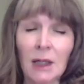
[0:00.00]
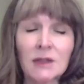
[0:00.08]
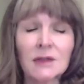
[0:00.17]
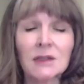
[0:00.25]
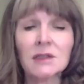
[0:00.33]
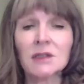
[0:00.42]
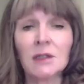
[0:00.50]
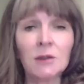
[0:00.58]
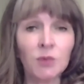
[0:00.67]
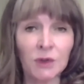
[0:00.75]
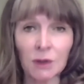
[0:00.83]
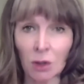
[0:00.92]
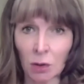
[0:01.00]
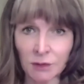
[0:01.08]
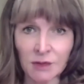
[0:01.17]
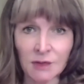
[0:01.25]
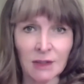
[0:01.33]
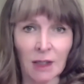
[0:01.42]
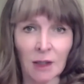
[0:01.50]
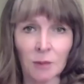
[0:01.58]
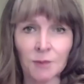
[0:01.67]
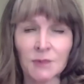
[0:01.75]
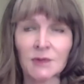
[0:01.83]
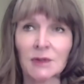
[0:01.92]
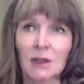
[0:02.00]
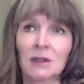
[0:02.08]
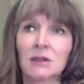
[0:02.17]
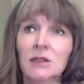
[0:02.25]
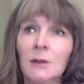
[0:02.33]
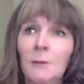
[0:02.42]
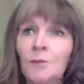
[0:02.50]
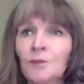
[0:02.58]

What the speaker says: it's concerned with concepts and